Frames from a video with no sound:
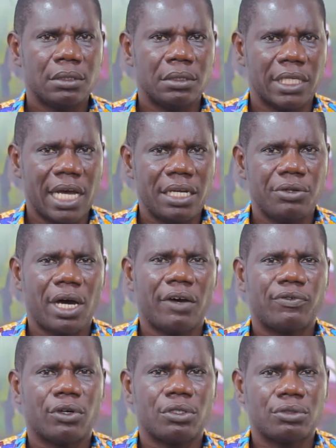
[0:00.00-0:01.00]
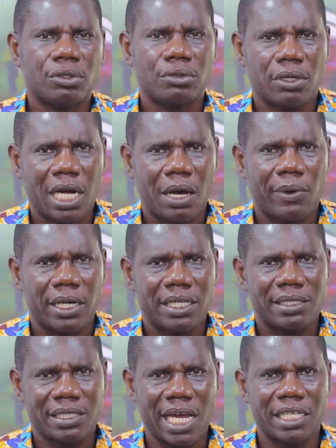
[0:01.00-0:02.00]
Then you have to also talk about
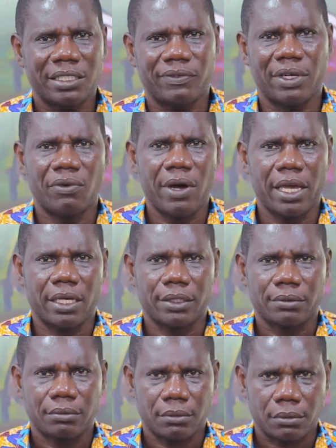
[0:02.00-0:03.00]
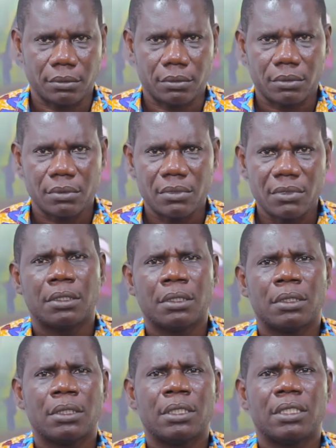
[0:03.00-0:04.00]
the size of the work.
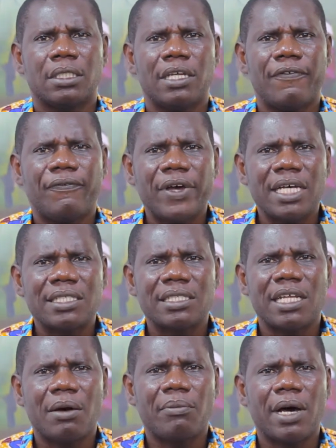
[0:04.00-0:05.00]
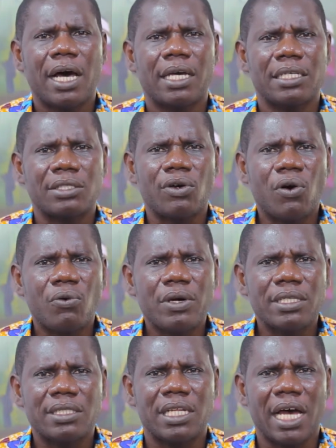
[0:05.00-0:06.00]
The first number is
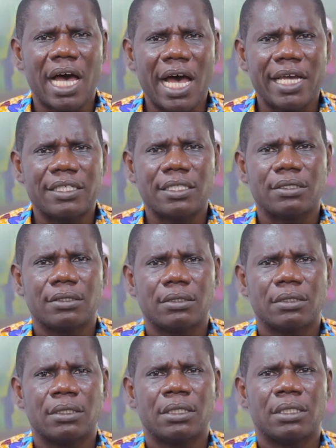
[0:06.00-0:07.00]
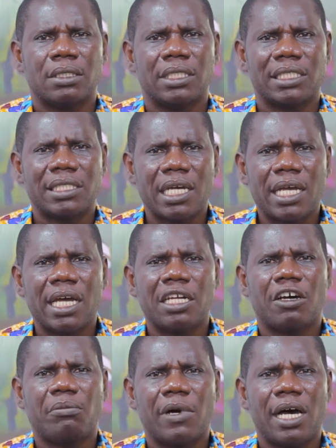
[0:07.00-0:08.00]
always the height. The
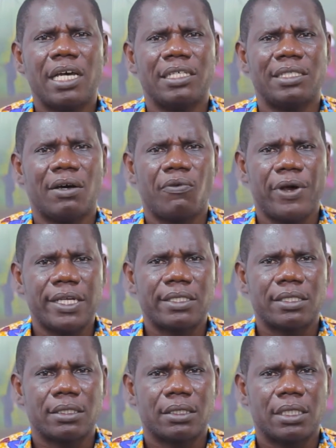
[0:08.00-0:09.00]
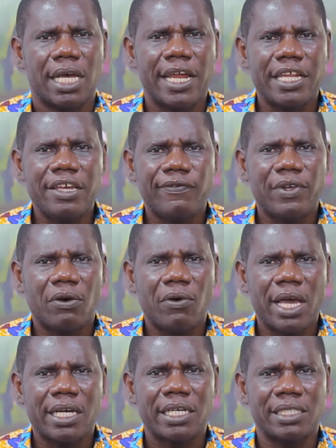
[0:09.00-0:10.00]
second number is the weight. And if the
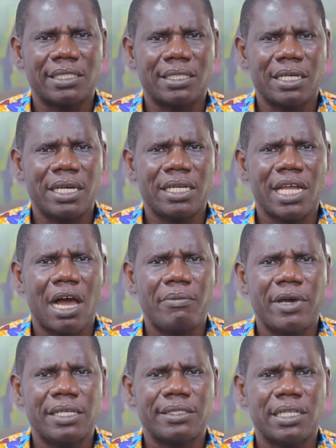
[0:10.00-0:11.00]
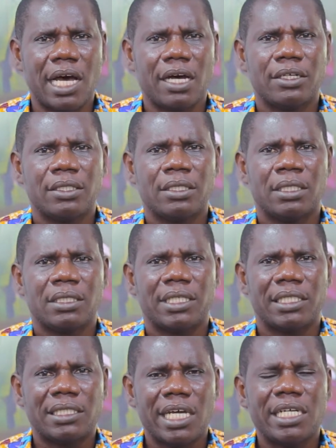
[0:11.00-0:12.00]
work is 3-dimensional,
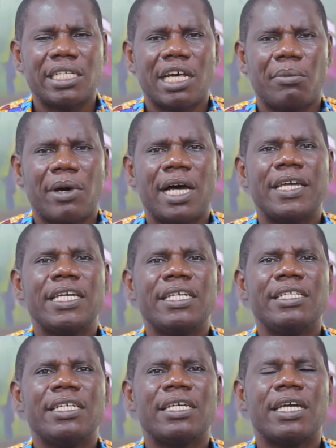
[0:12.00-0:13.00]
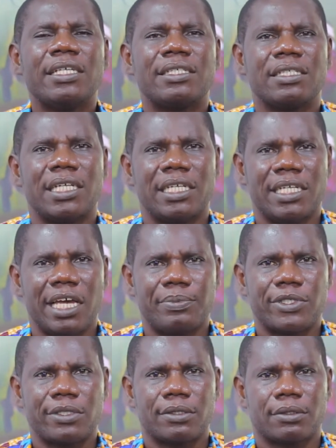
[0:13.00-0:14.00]
the third number indicates the
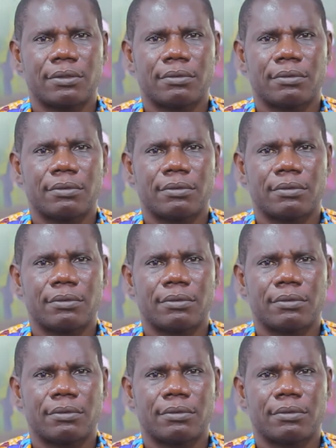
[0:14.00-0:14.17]
depth.